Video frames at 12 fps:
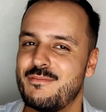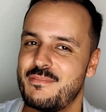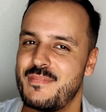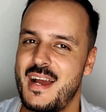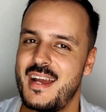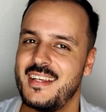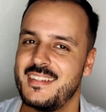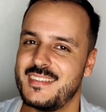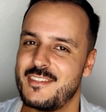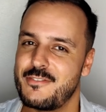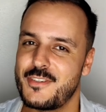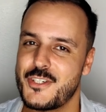my
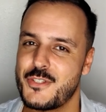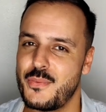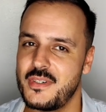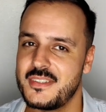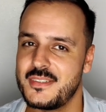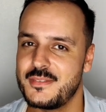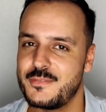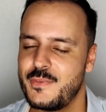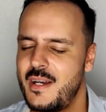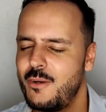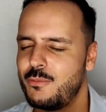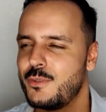the first one
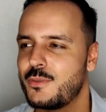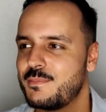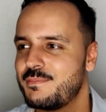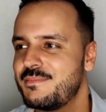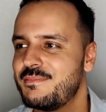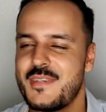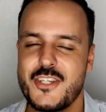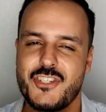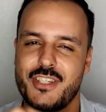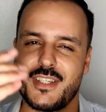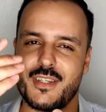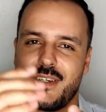I will
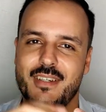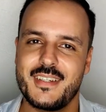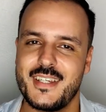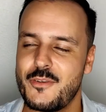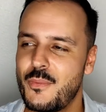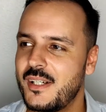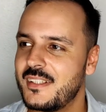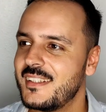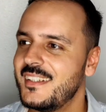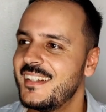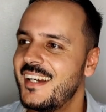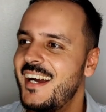mention in a in a
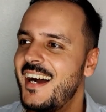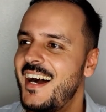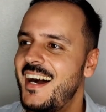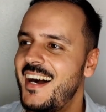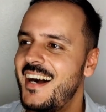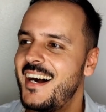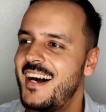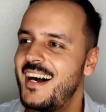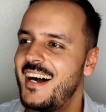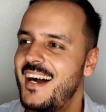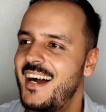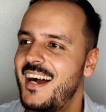while.
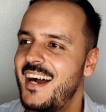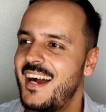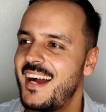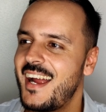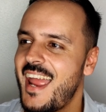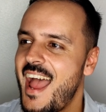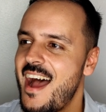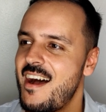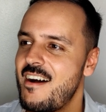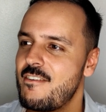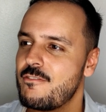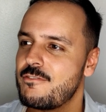Uh, I
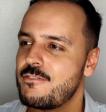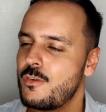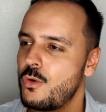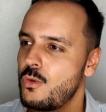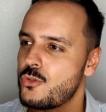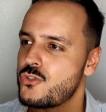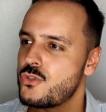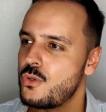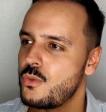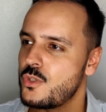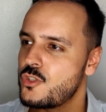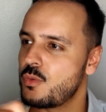have
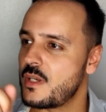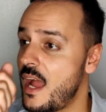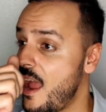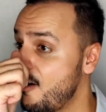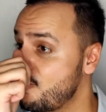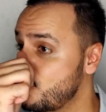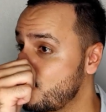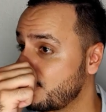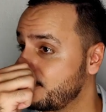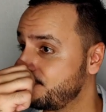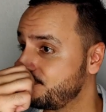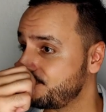also which one I have
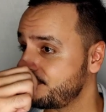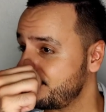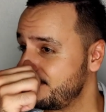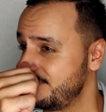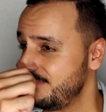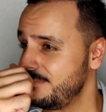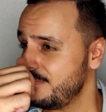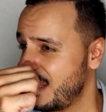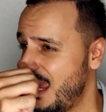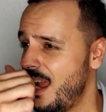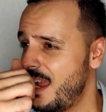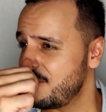more.
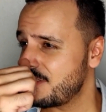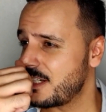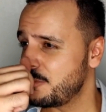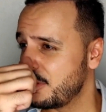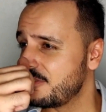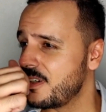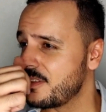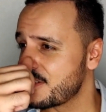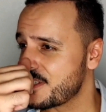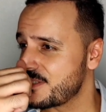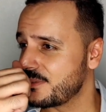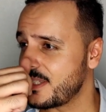I have a couple of
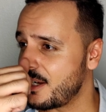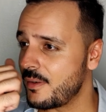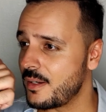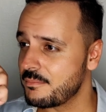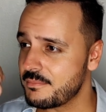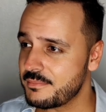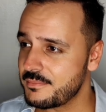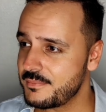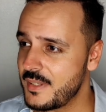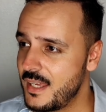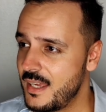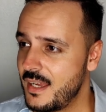others. Now I'm
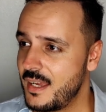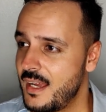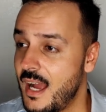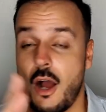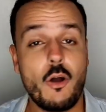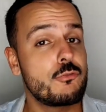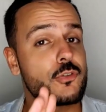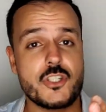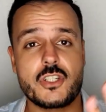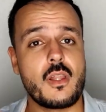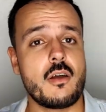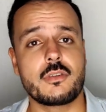
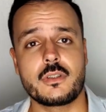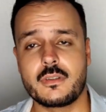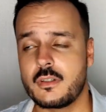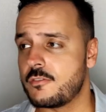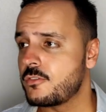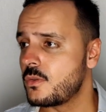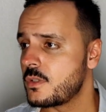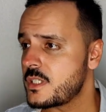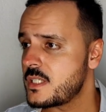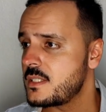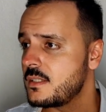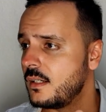French Lover, of
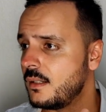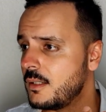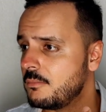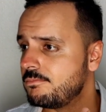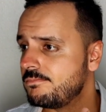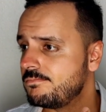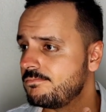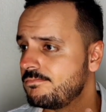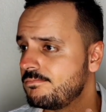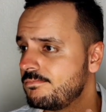course. Um,